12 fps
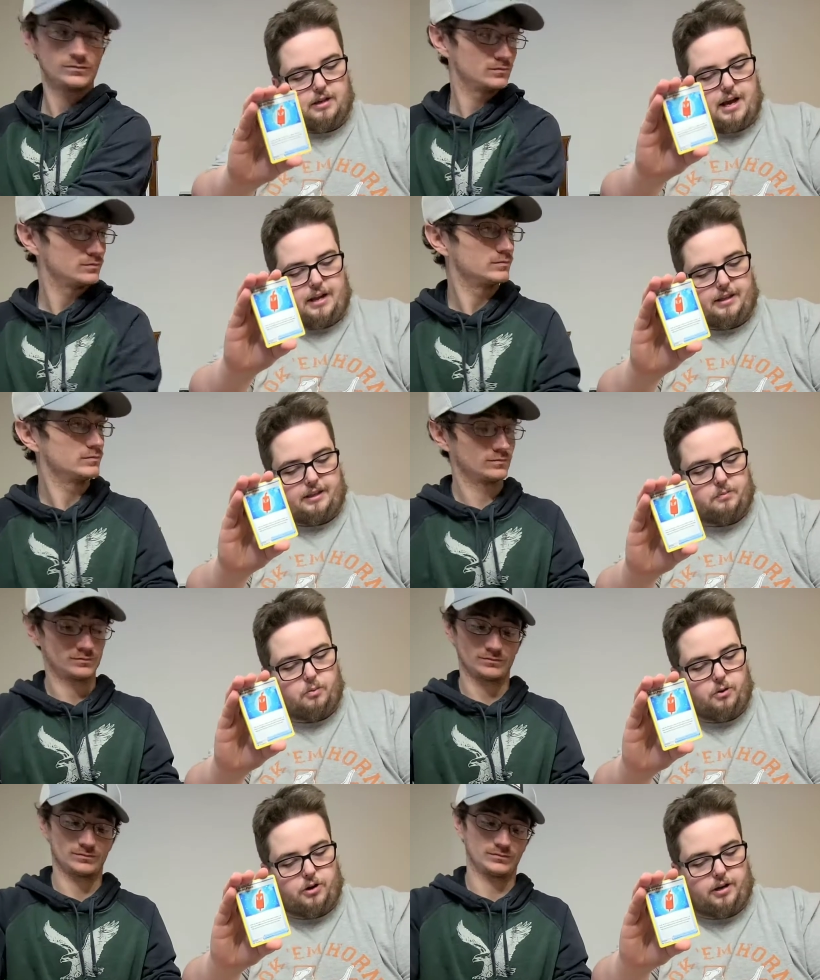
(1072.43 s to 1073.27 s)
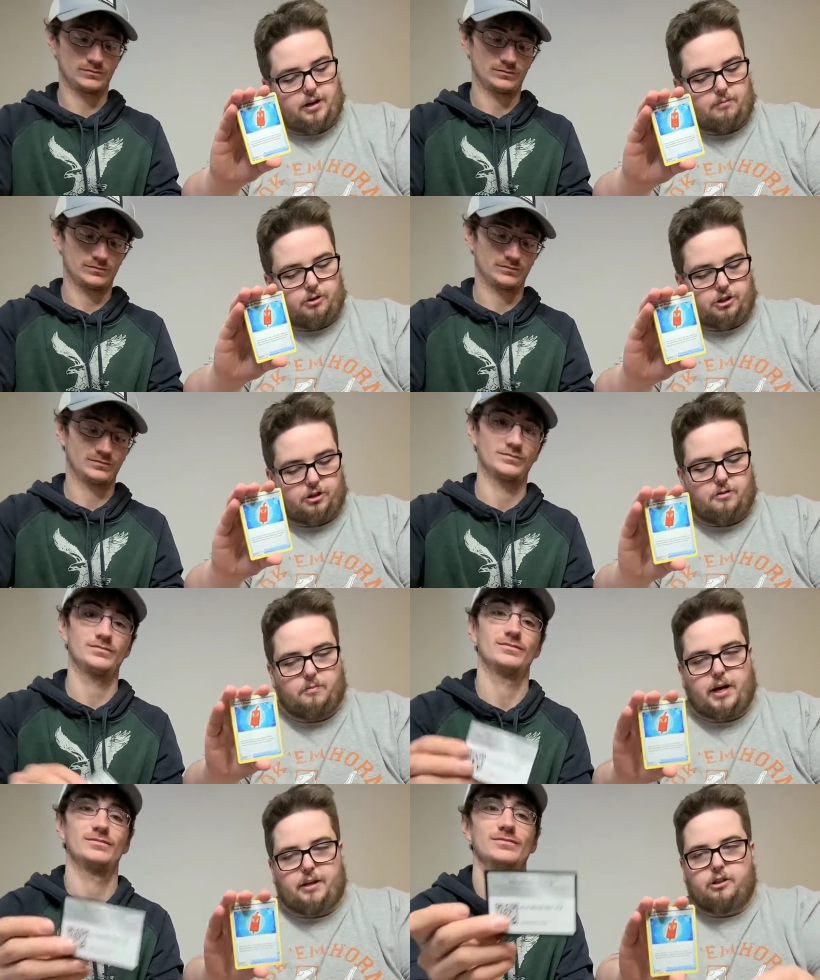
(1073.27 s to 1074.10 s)
Speaker 1: at this point, I'm just gonna
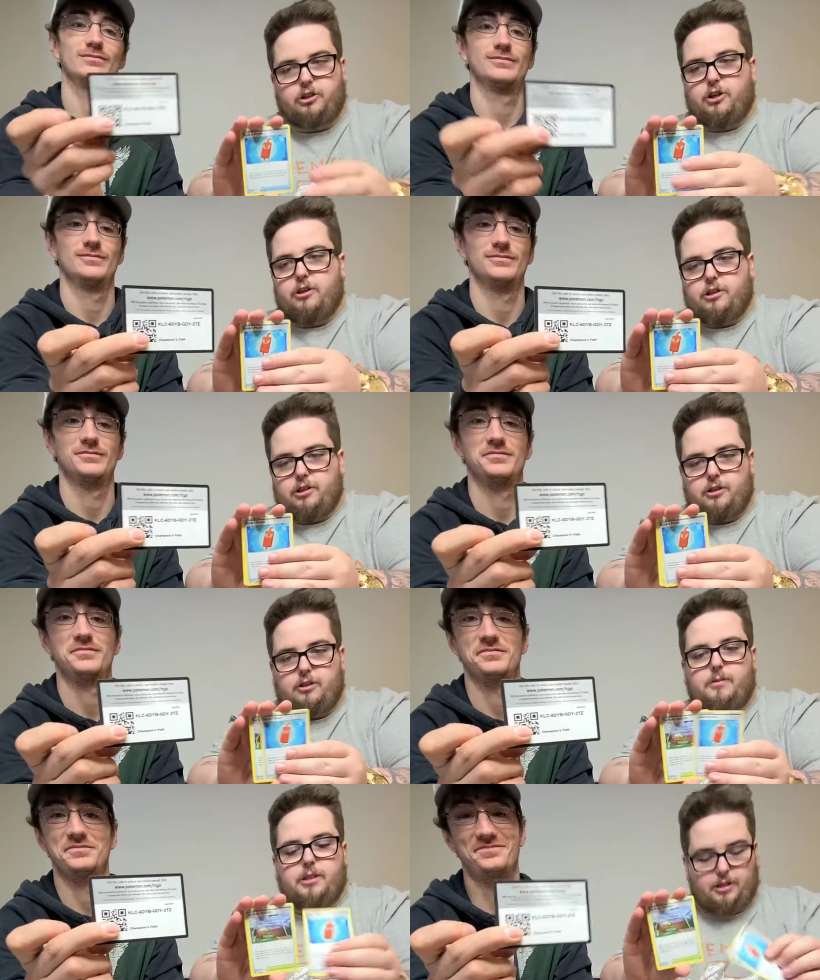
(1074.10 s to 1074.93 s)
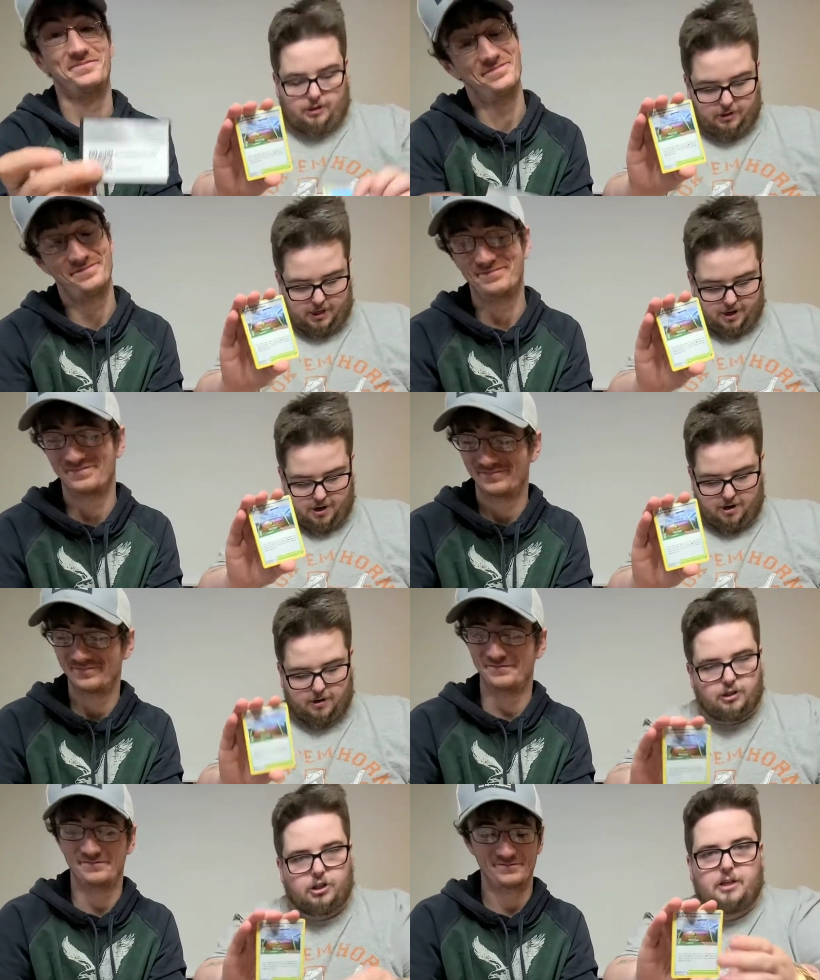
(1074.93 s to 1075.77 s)
buy the Charizards because they're
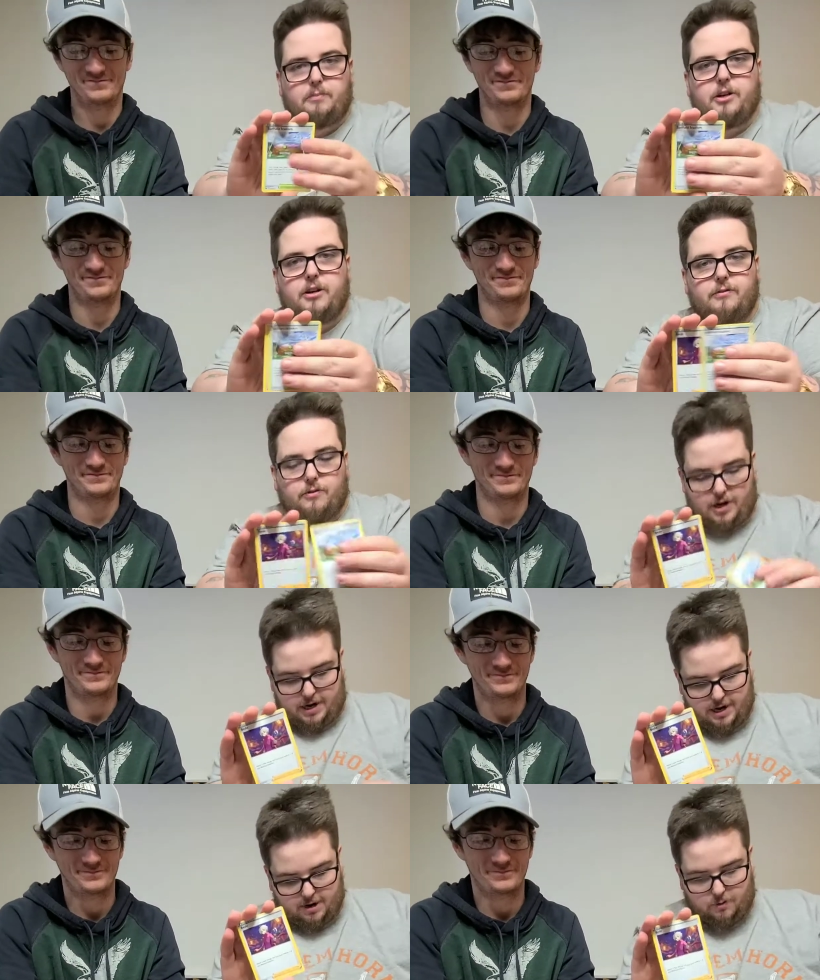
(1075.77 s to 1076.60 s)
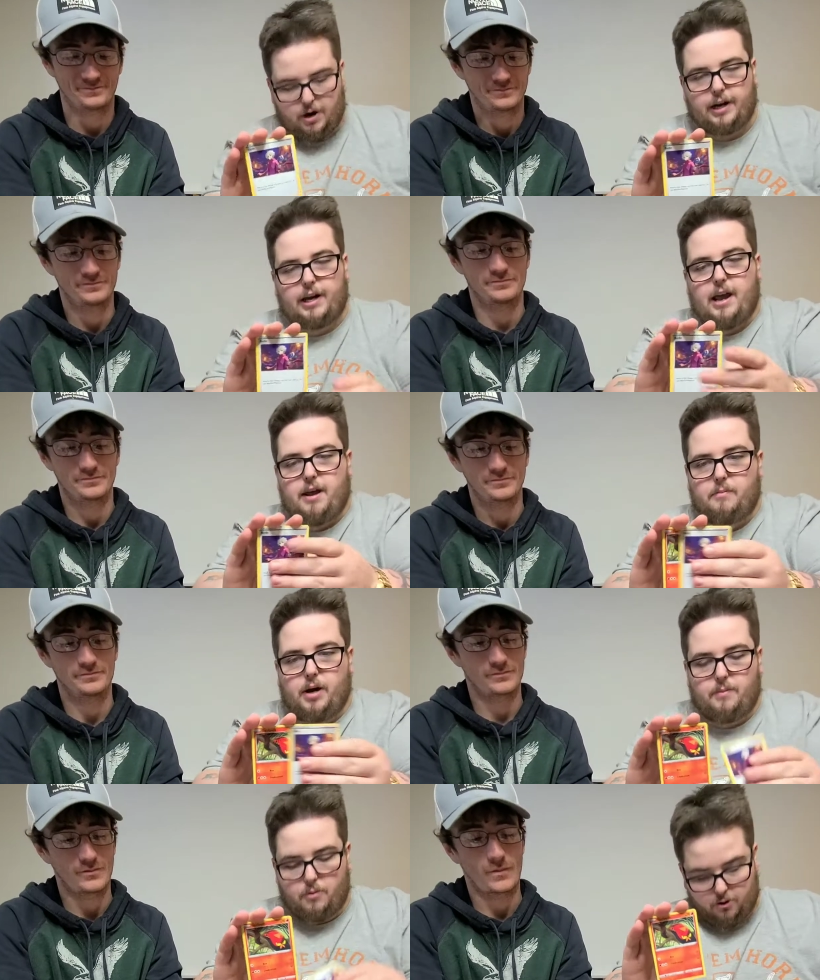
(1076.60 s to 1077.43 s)
cheap enough right now where I can
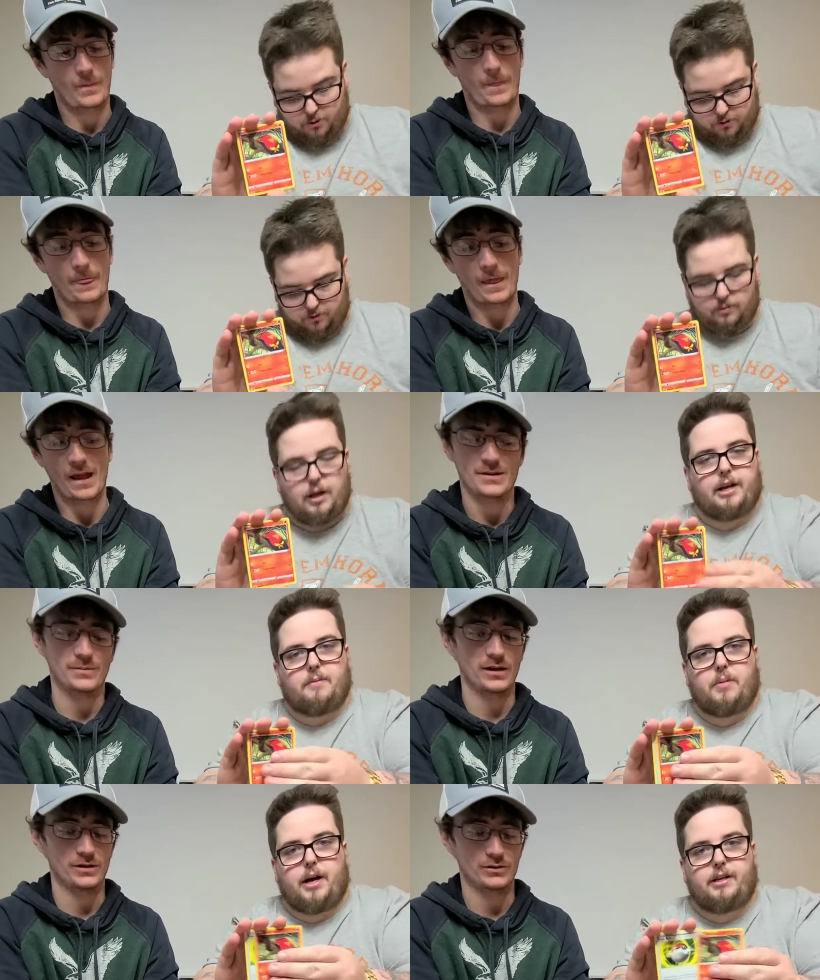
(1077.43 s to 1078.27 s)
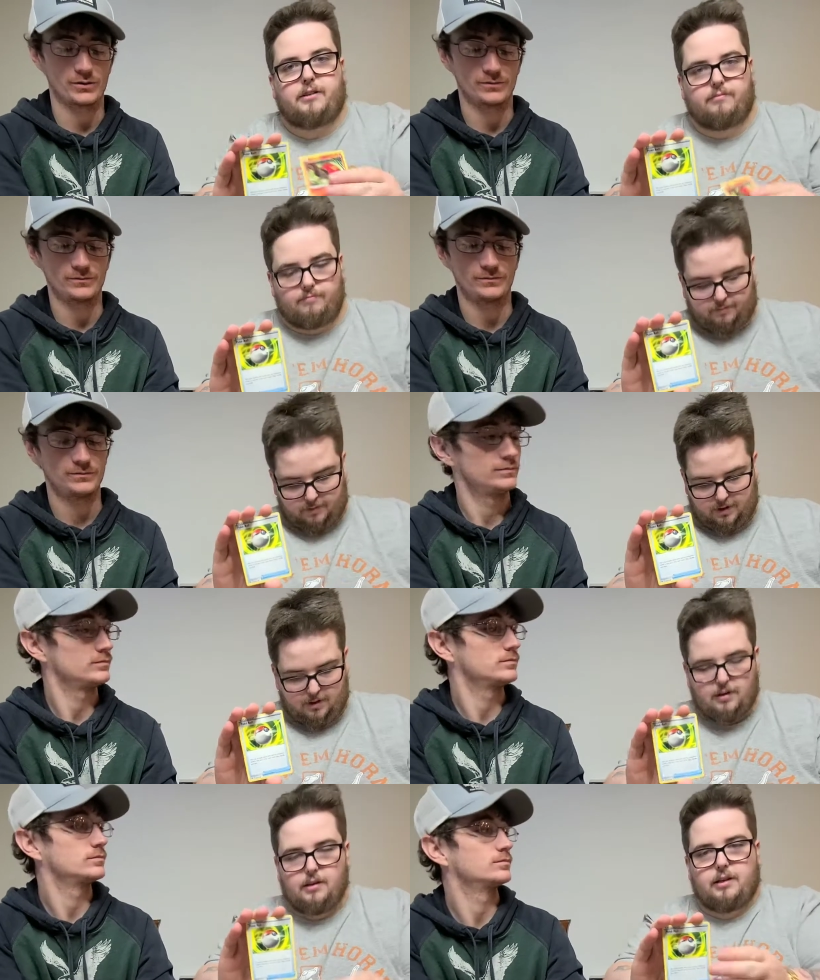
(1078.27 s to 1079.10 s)
buy both. That's I can buy. I
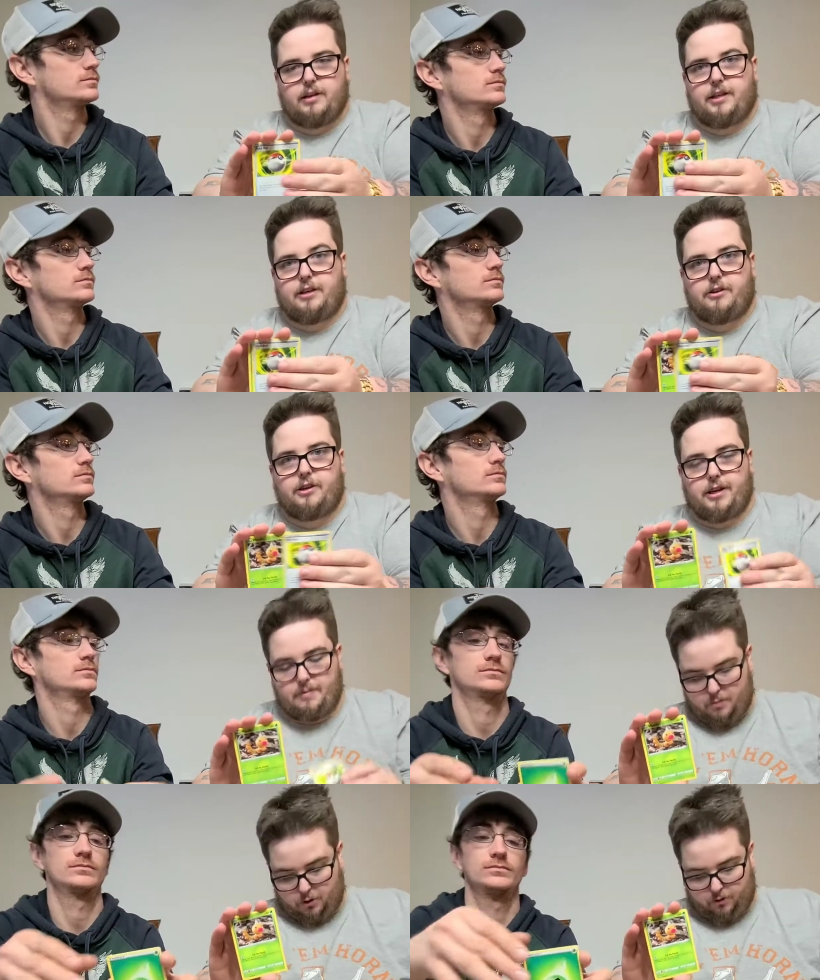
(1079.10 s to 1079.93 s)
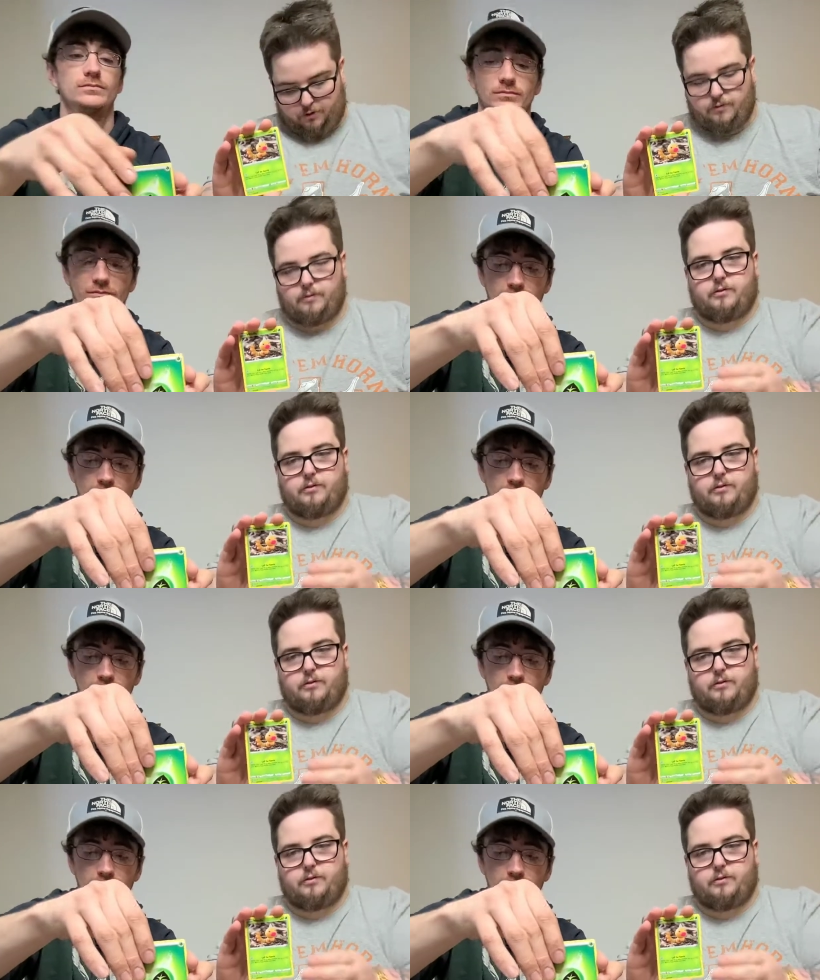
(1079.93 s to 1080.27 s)
think you can get both of them